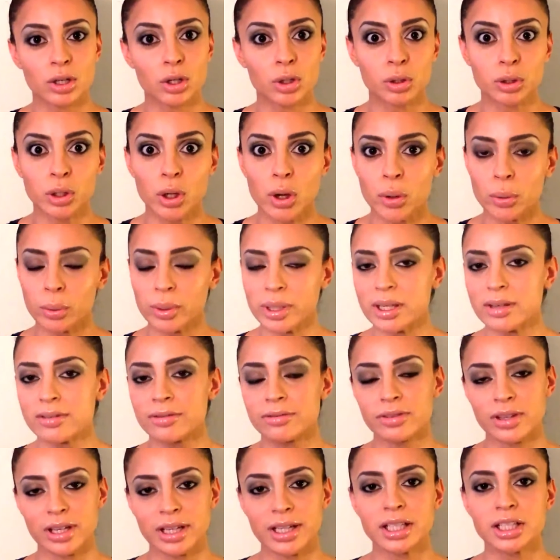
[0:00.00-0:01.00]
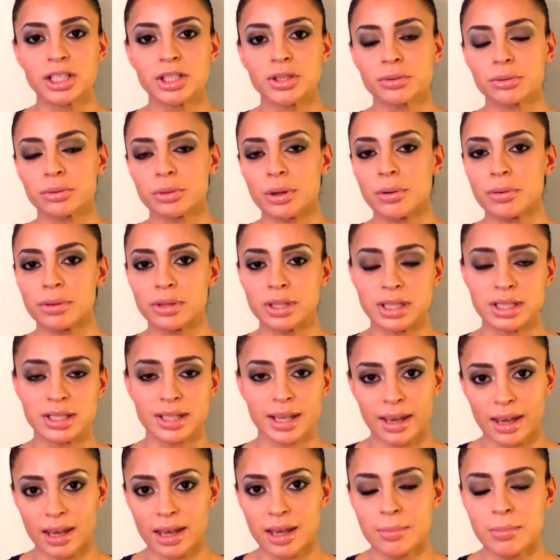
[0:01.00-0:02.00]
glowy finish throughout the
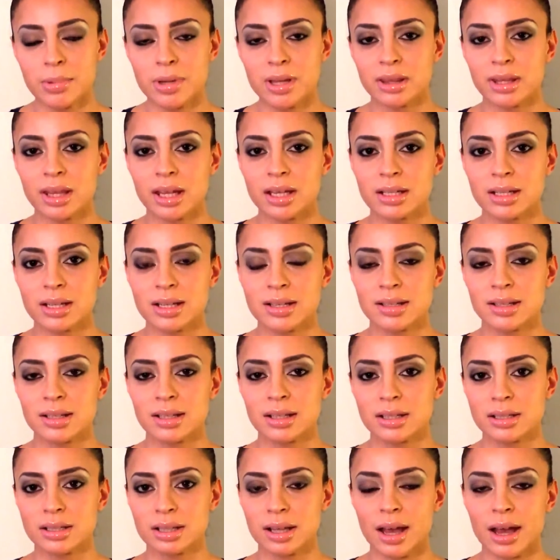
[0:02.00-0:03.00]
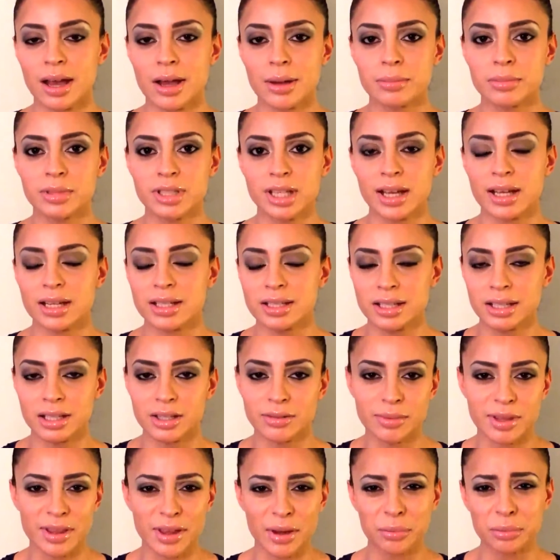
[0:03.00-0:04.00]
day, but that doesn't tend to
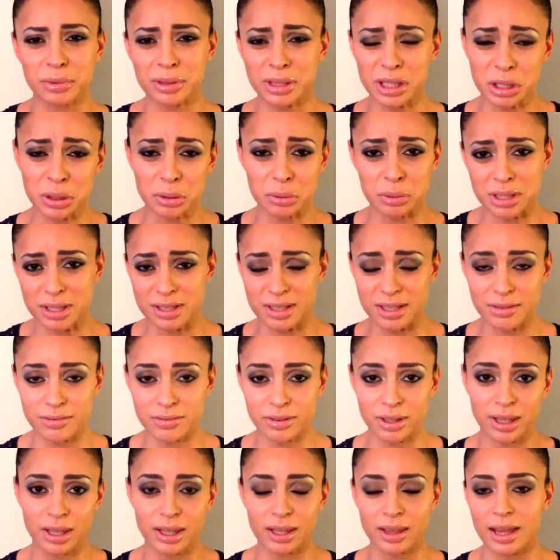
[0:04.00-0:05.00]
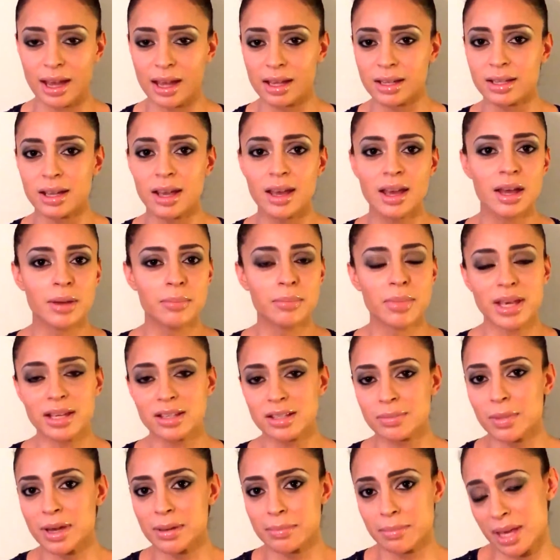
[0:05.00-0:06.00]
give me that really greasy feeling that
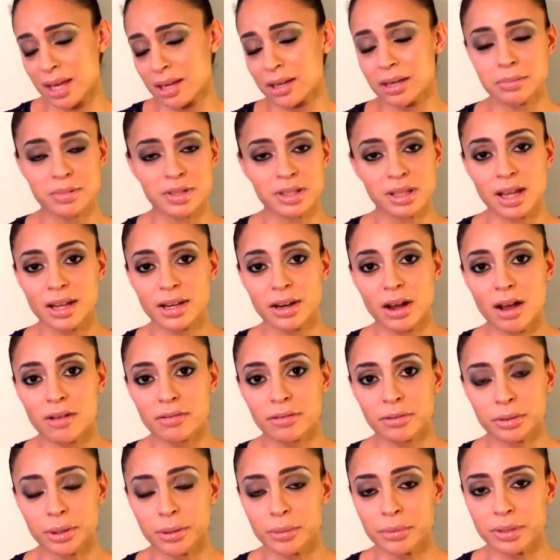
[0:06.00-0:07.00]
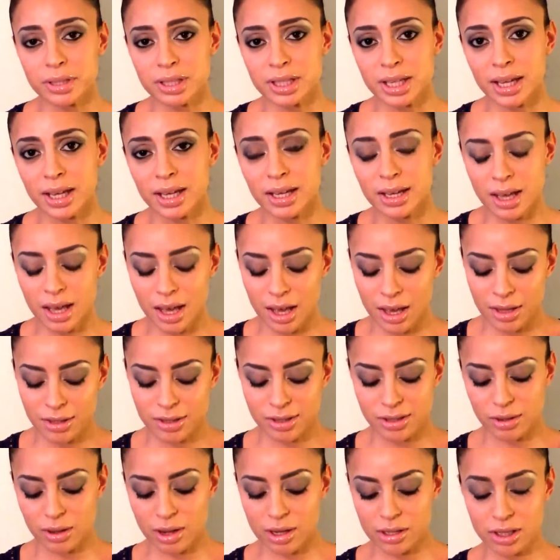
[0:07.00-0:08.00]
makes my makeup slide off throughout the day.
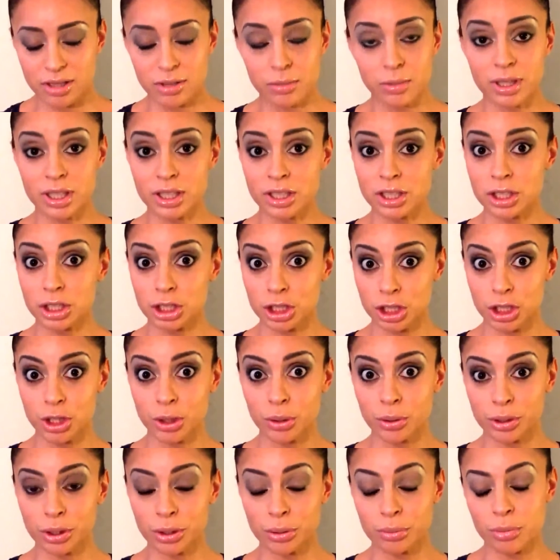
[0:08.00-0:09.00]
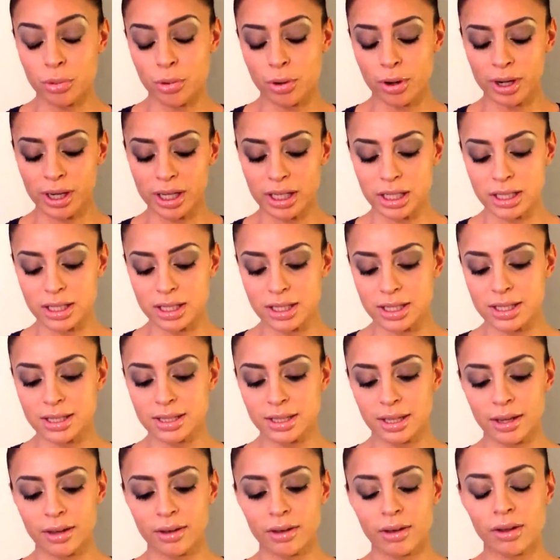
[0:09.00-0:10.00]
So I just wanted to show you more in
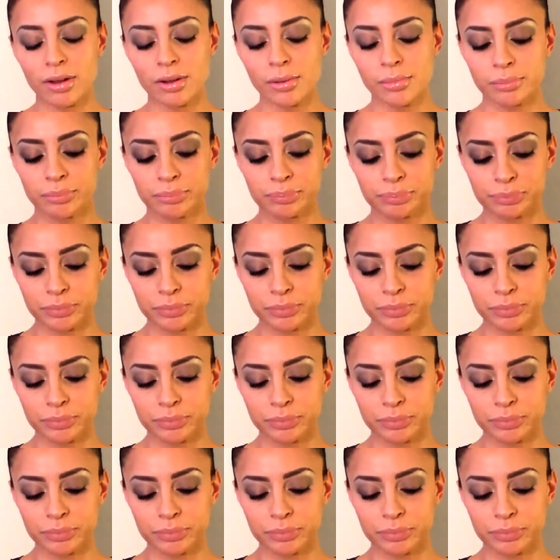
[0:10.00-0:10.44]
detail